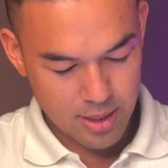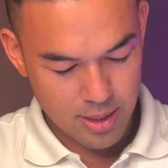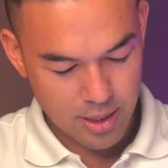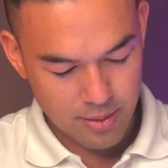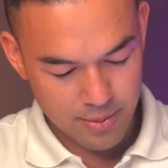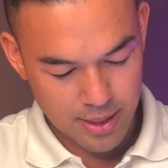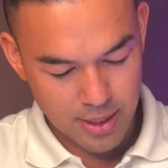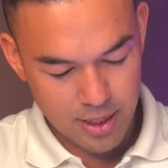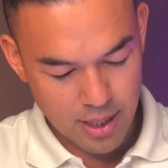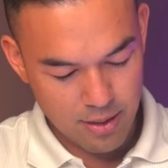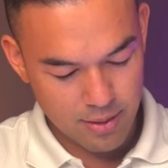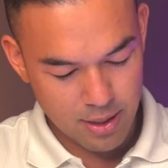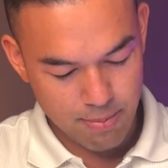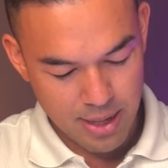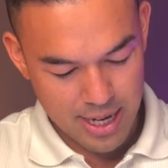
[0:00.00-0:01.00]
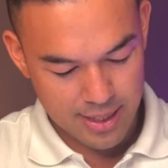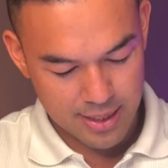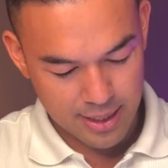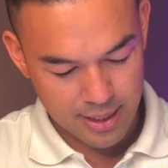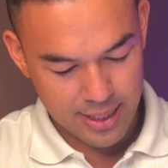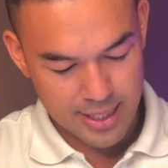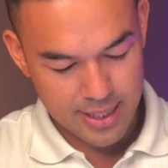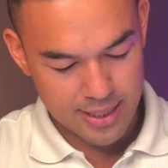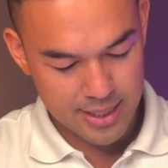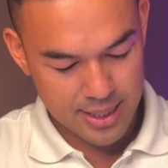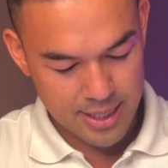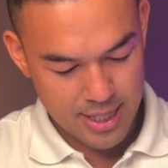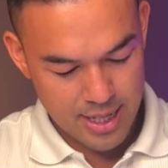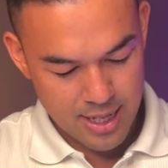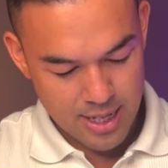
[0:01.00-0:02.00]
I'm gonna, I'm gonna mark the
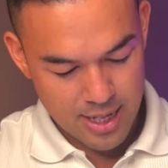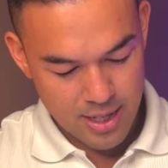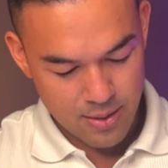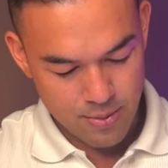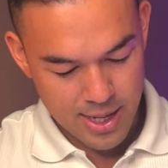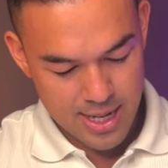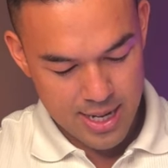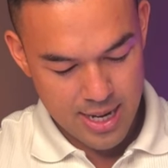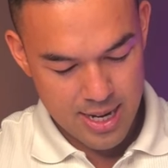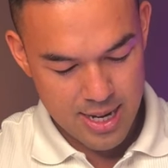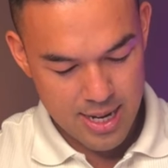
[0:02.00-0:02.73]
leads in red,